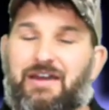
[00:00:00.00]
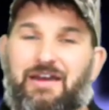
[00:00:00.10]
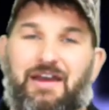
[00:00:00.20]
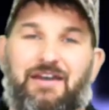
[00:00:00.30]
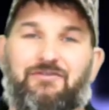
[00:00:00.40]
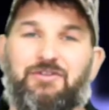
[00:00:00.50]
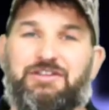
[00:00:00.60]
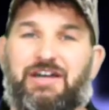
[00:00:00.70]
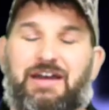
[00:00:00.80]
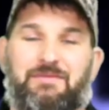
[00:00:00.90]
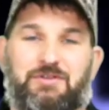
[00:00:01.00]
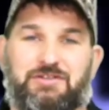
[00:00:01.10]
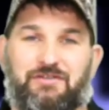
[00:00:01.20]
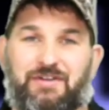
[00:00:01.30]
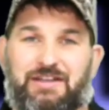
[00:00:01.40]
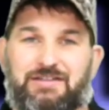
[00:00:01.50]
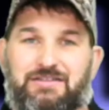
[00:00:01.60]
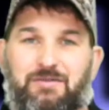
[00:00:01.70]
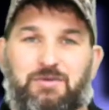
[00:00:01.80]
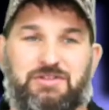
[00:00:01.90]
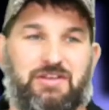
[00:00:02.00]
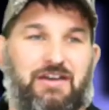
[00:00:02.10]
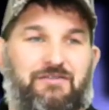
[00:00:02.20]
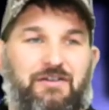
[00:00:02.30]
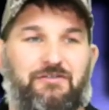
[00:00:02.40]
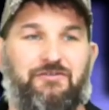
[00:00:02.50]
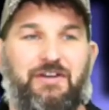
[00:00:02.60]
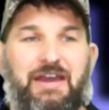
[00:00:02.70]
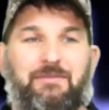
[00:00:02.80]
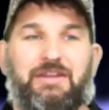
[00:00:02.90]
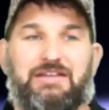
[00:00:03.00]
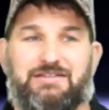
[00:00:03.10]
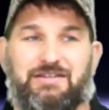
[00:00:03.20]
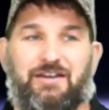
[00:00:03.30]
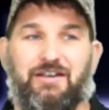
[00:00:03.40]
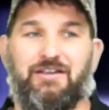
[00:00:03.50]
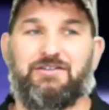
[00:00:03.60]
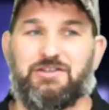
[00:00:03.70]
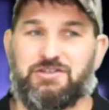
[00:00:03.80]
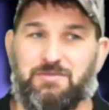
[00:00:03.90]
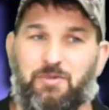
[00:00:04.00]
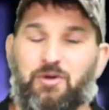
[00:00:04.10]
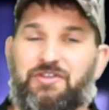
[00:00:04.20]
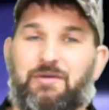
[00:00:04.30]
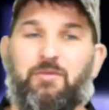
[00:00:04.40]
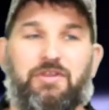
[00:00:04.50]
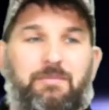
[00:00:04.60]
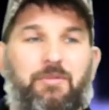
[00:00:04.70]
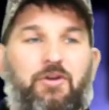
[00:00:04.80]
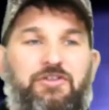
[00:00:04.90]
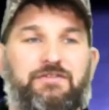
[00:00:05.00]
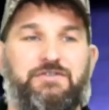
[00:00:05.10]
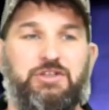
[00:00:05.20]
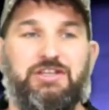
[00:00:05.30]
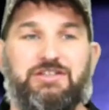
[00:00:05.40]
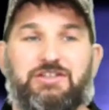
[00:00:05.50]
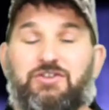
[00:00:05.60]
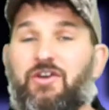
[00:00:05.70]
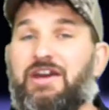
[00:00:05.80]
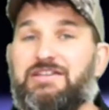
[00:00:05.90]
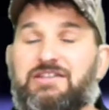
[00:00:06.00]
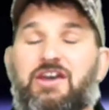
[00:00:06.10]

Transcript: Every time there's an event in someone's life, family is there to support them. With the birth of Jesus Christ,